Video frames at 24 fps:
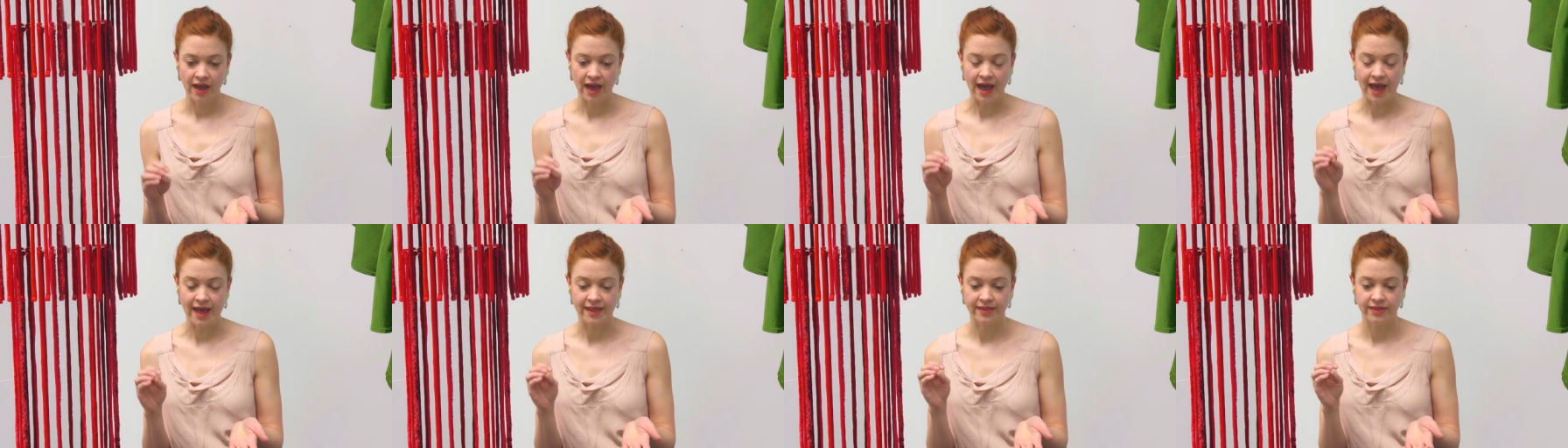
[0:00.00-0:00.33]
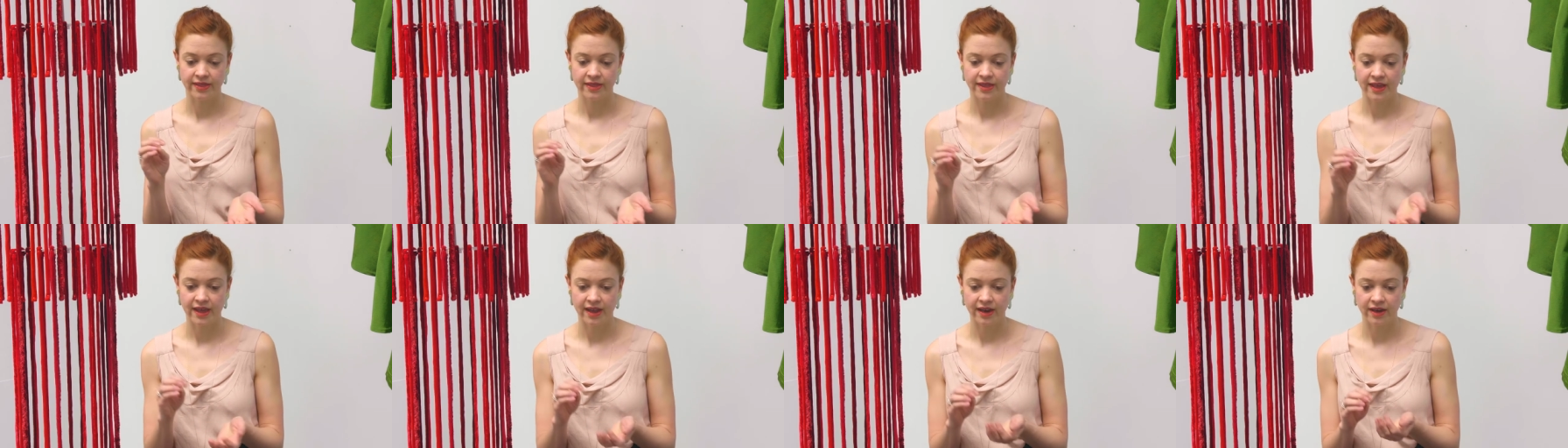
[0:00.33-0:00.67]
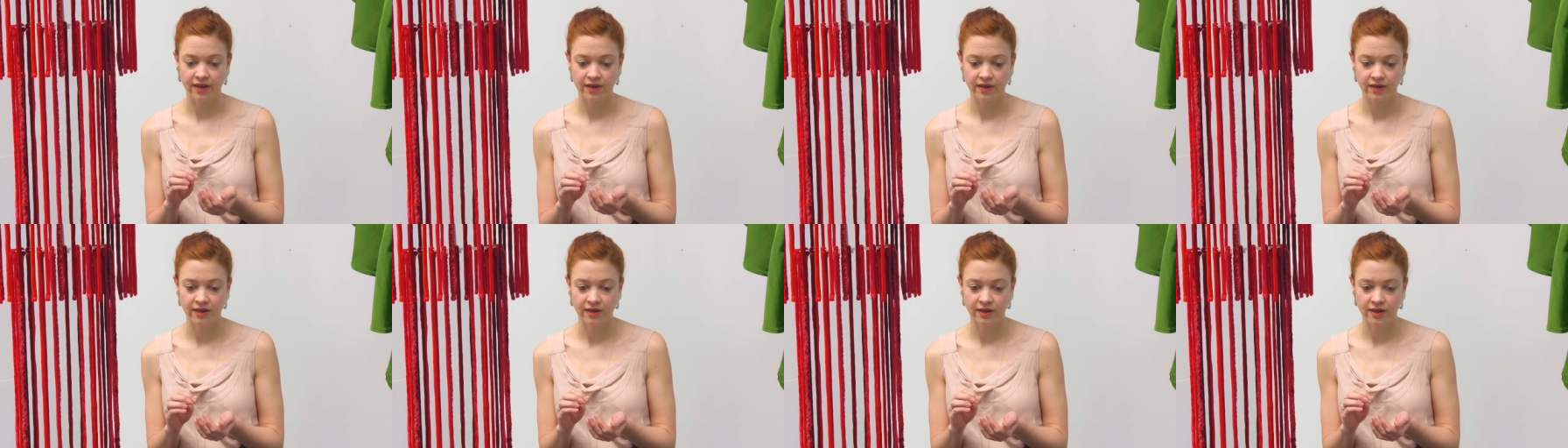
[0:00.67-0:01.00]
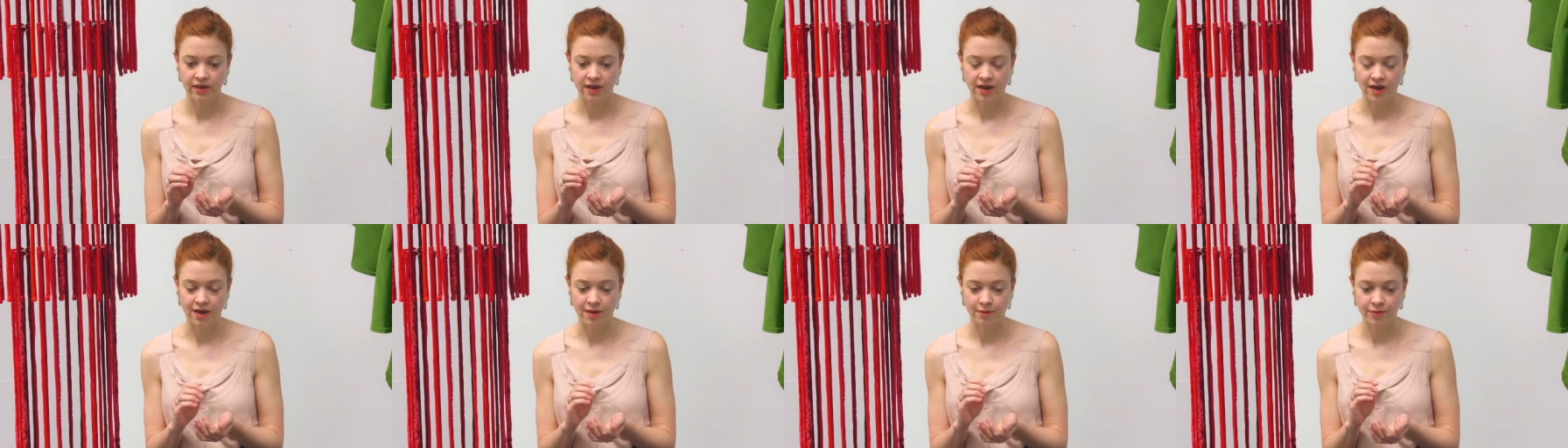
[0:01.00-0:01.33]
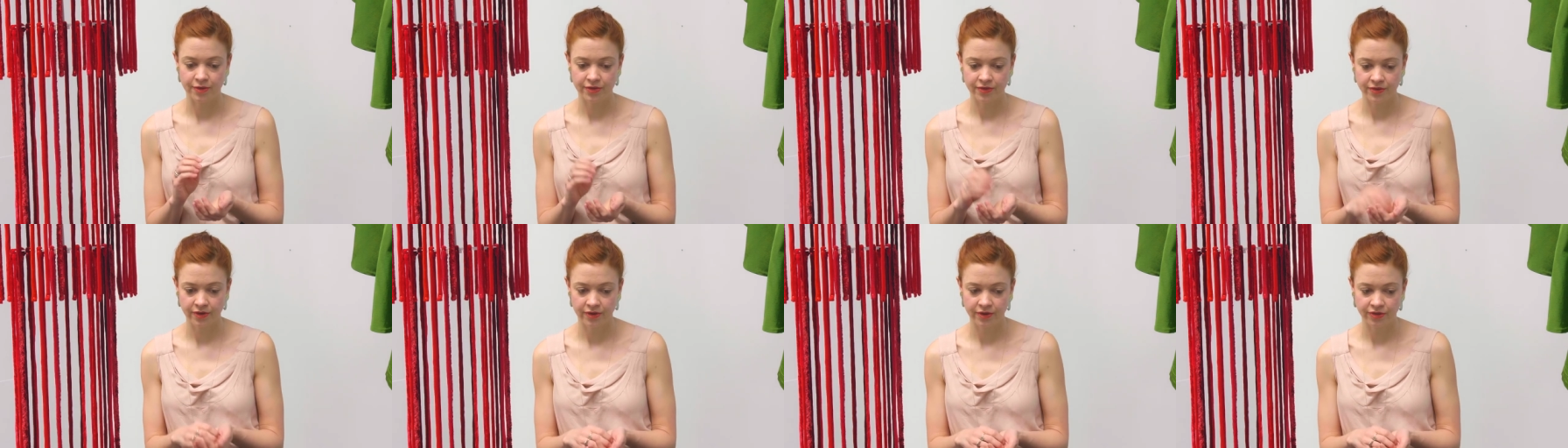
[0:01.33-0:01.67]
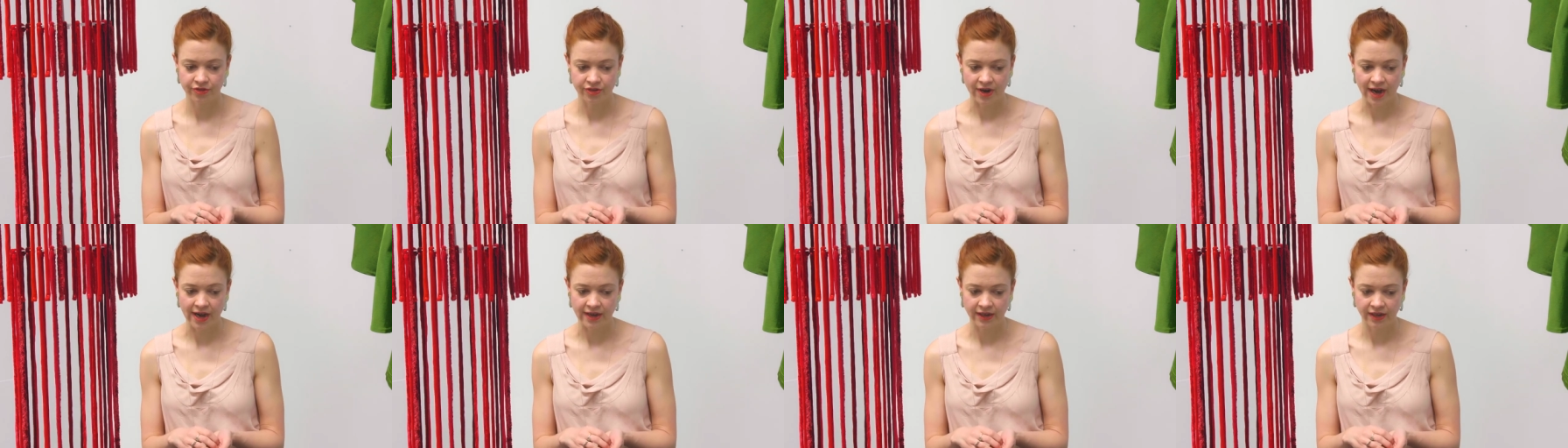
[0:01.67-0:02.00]
And then
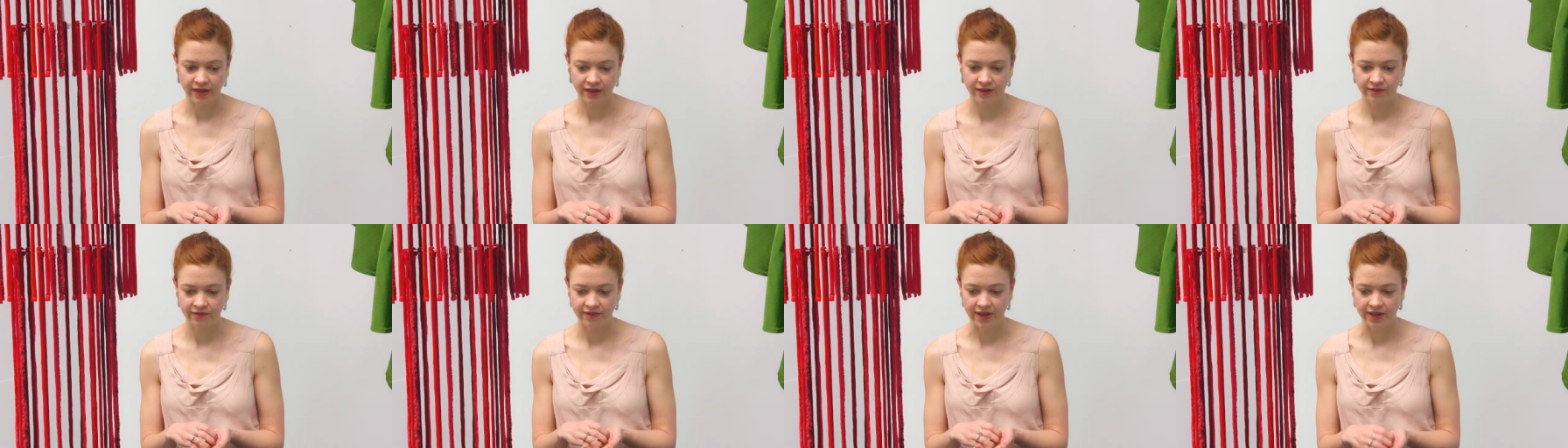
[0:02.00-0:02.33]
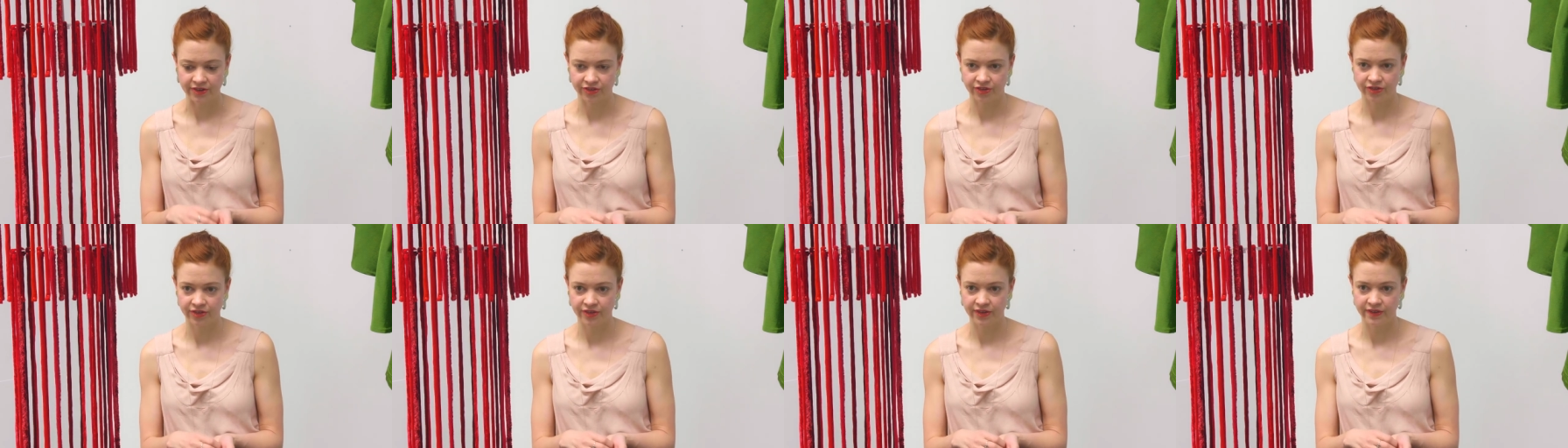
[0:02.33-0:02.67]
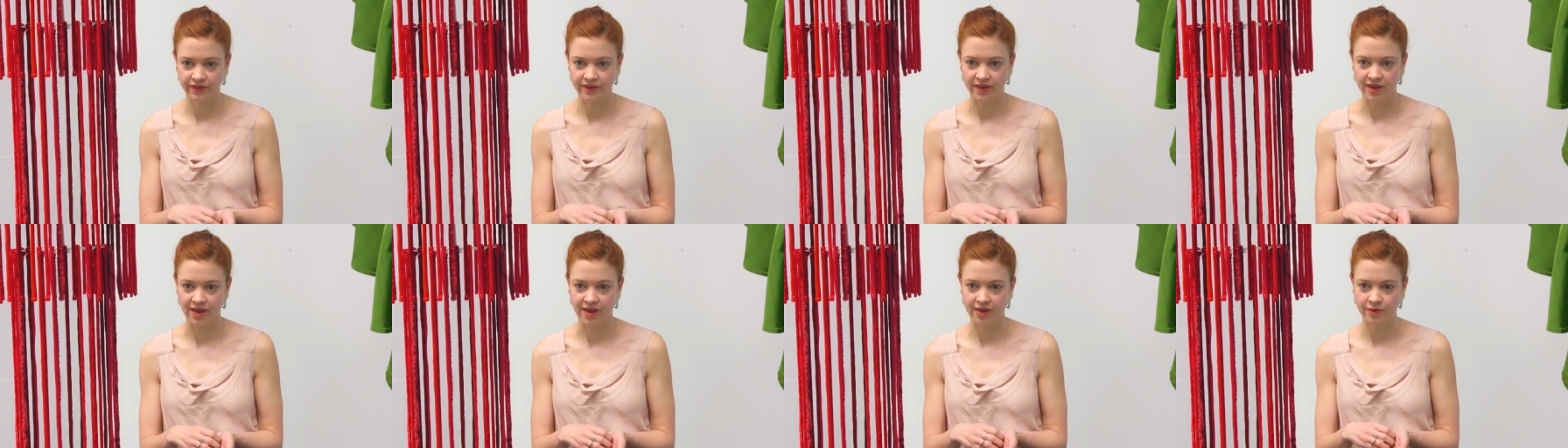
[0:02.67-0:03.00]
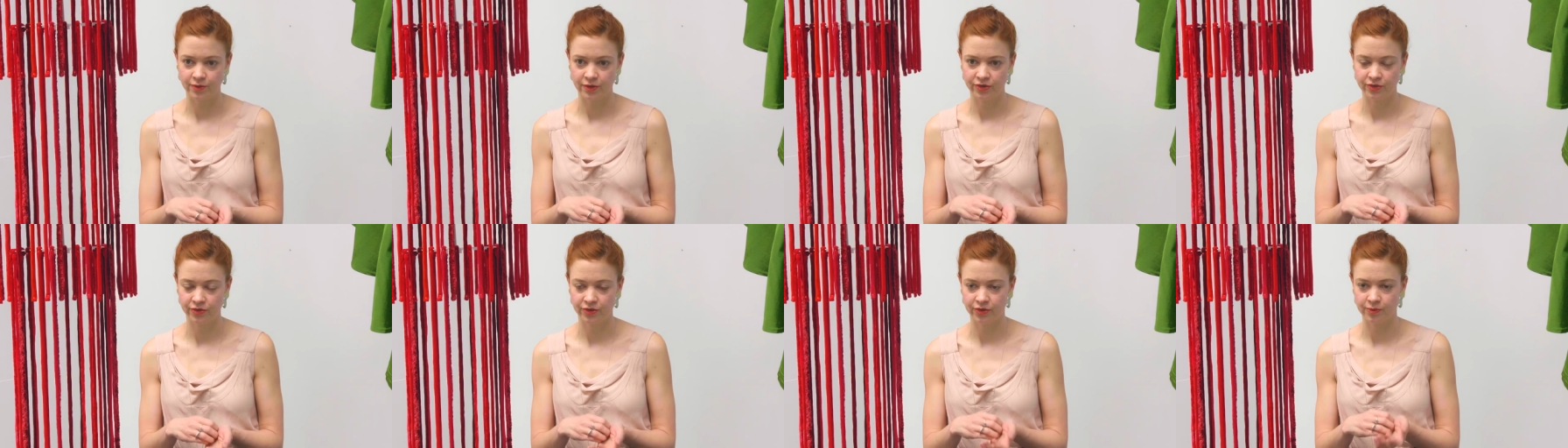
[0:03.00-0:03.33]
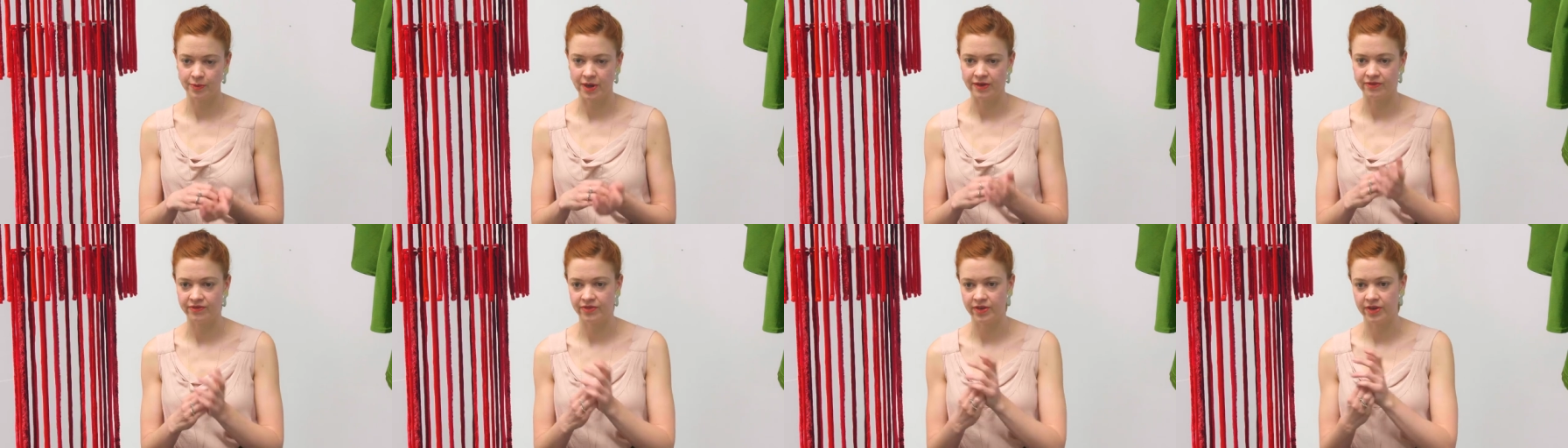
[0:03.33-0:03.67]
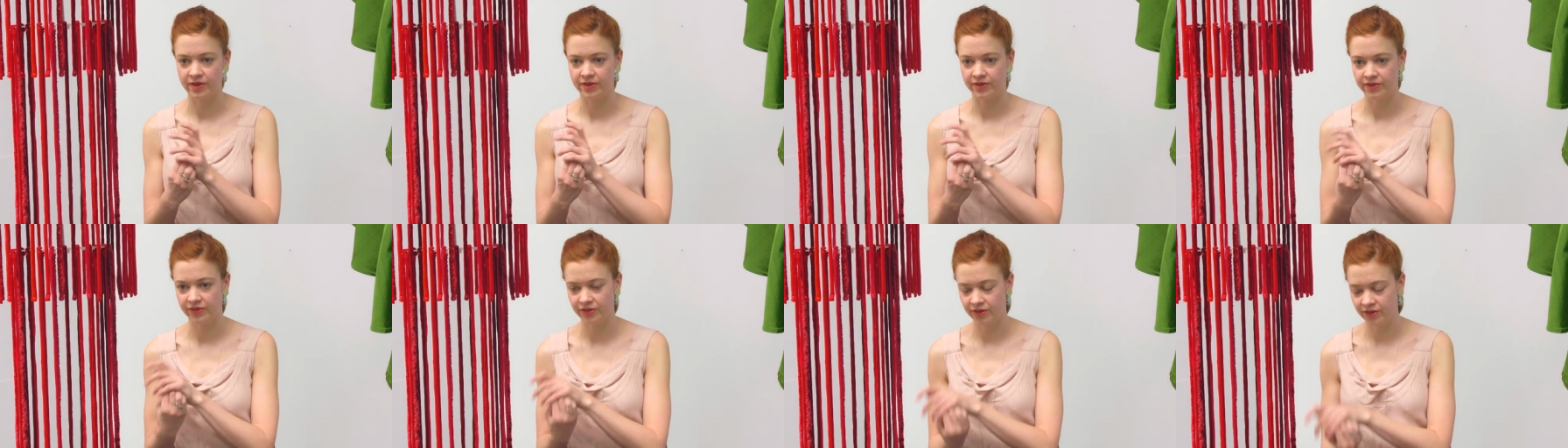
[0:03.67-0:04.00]
through training in fashion design, which was my
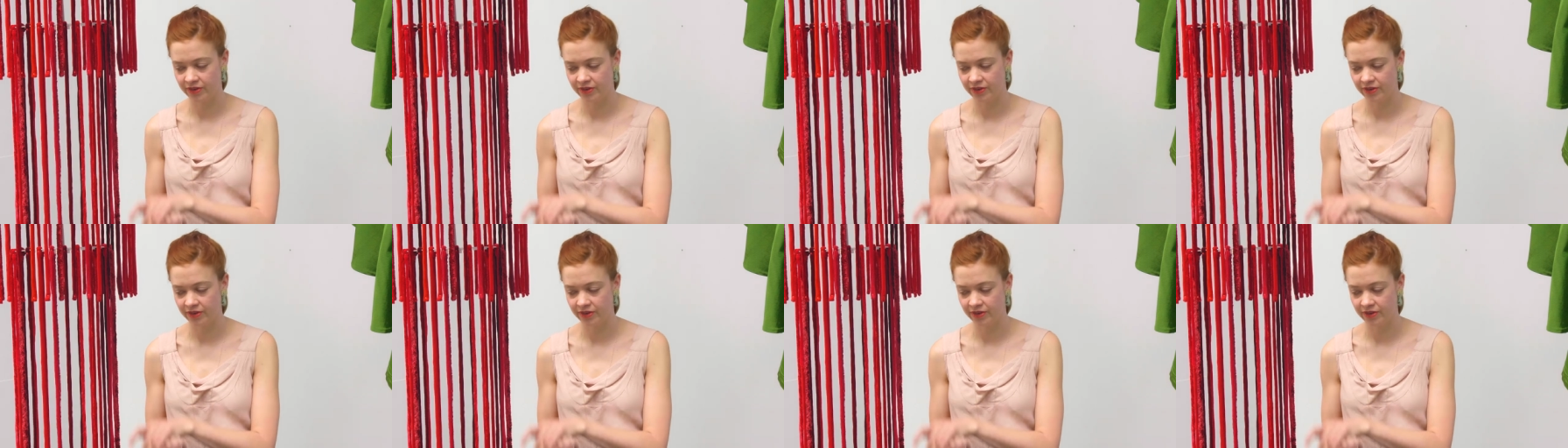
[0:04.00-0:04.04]
first